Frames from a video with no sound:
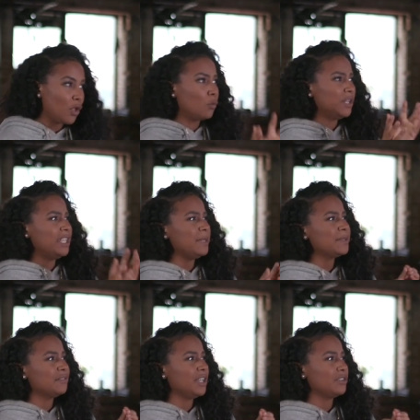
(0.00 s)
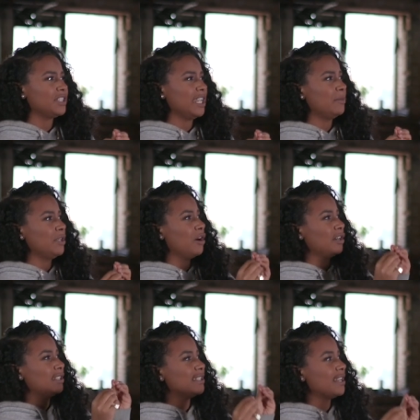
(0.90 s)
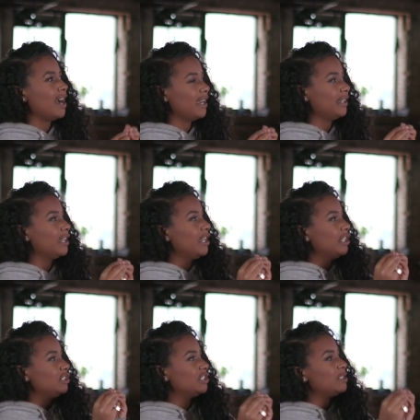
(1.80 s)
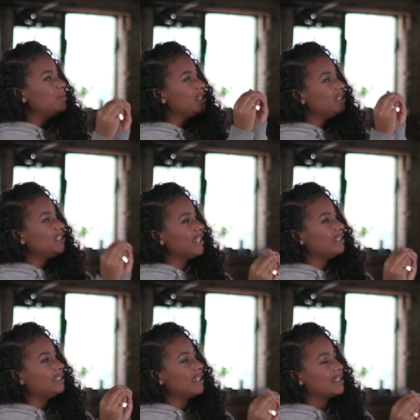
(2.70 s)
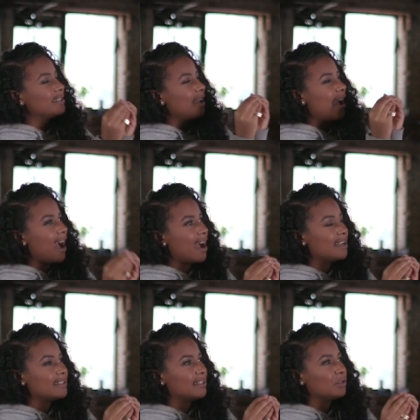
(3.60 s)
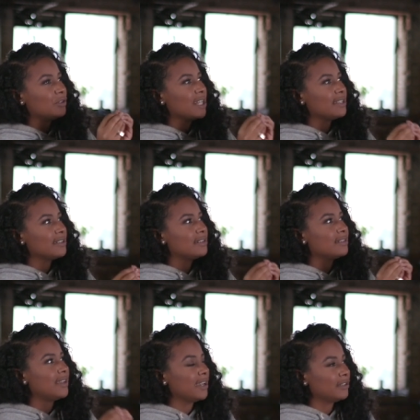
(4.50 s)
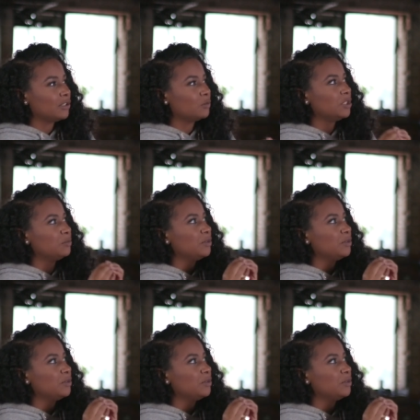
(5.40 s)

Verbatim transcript: When heaps of entertainment are designed just to be injected next to ads, it creates the standard which